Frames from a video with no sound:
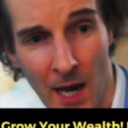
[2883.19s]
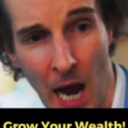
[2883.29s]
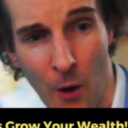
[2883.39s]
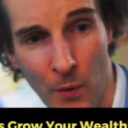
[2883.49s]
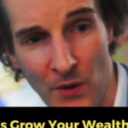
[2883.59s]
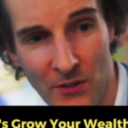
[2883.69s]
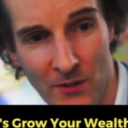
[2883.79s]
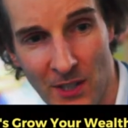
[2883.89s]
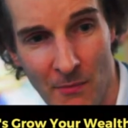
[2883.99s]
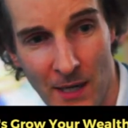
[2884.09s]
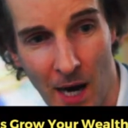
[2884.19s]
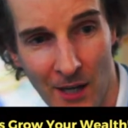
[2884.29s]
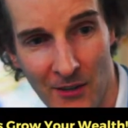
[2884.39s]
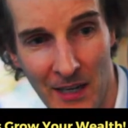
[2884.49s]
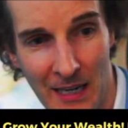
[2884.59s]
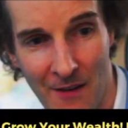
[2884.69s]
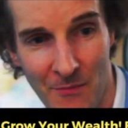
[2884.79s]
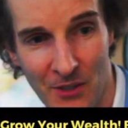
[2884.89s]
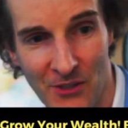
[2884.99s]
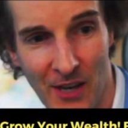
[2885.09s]
how Winston has made one hundred eleven
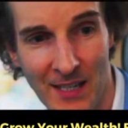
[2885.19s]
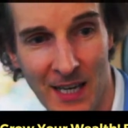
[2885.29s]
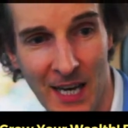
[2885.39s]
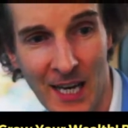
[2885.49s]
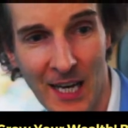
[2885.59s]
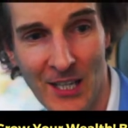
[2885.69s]
percent uh,